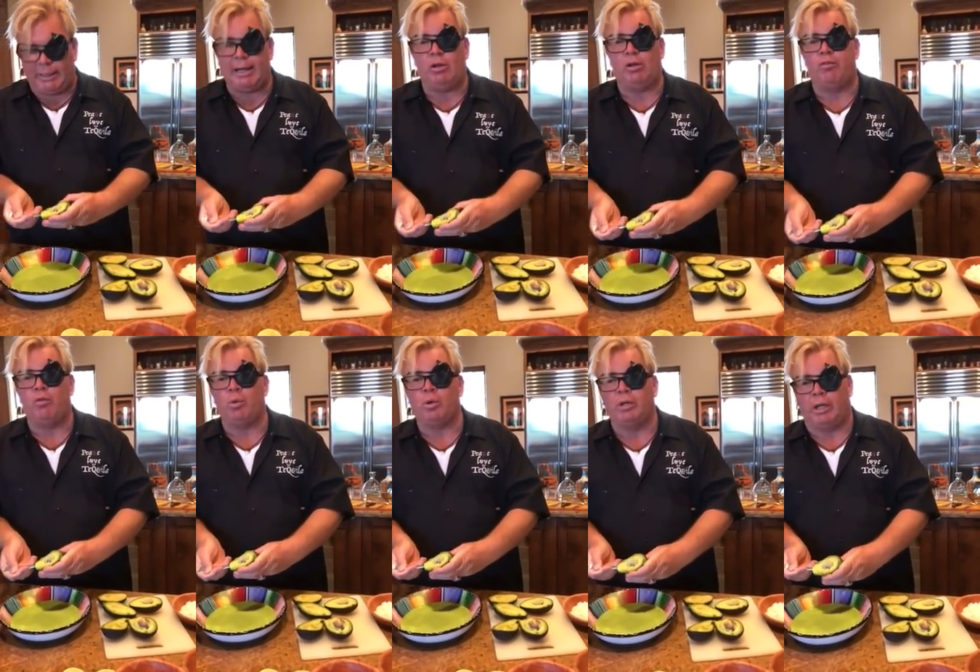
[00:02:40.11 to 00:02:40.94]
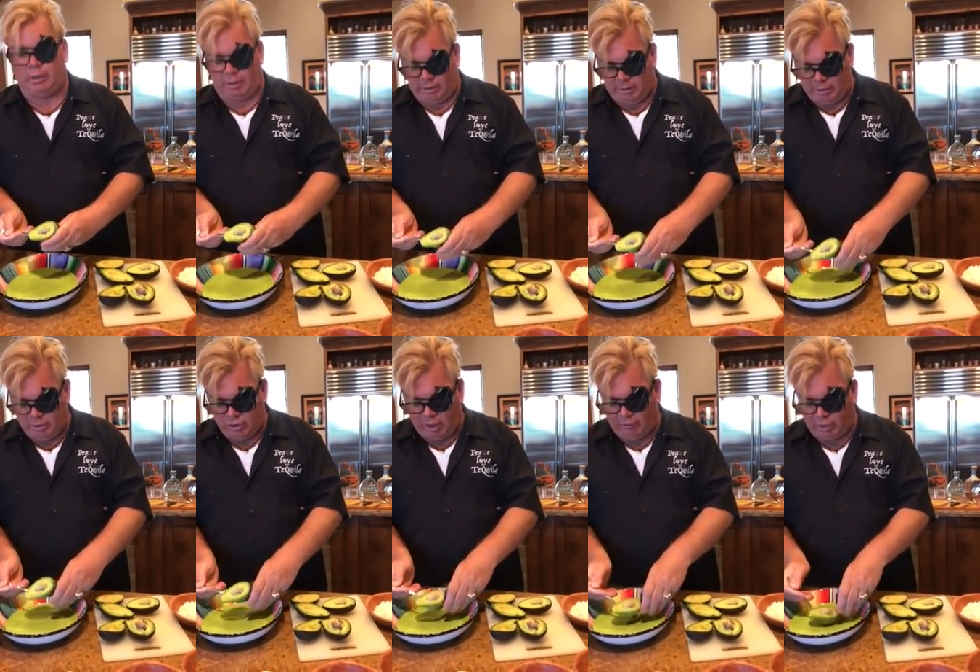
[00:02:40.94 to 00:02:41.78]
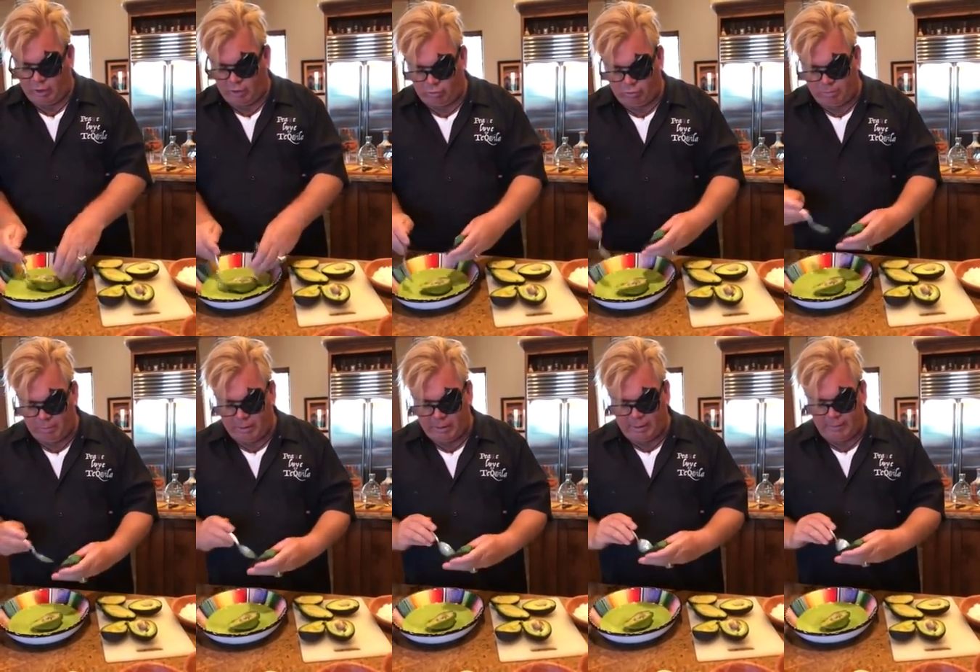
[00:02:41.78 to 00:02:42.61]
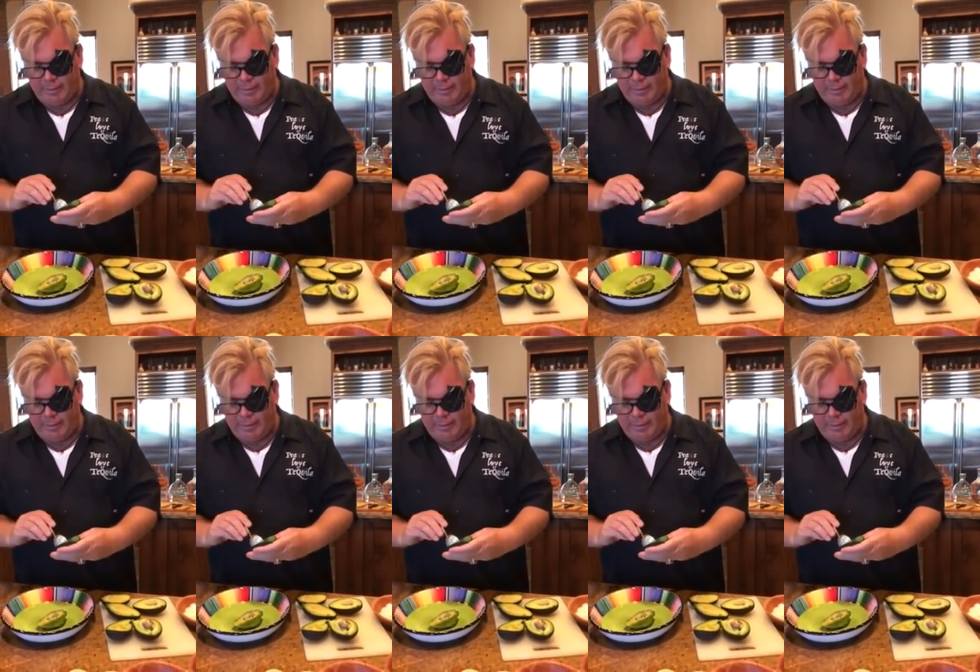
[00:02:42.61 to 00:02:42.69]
California, these avocados, but